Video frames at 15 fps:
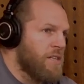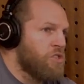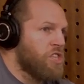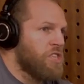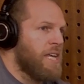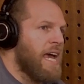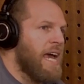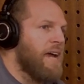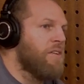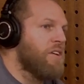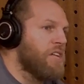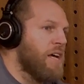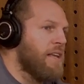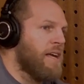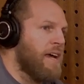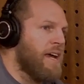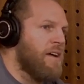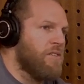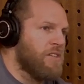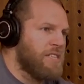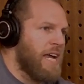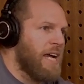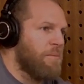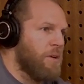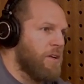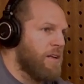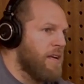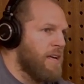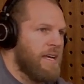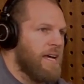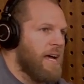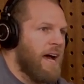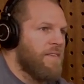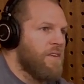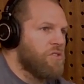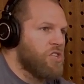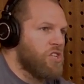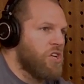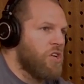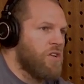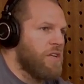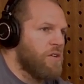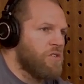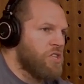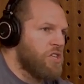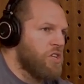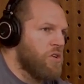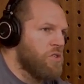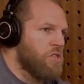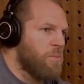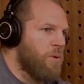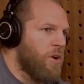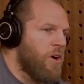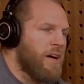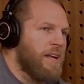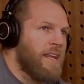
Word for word: They'll just hear a segment and they'll just lose the plot.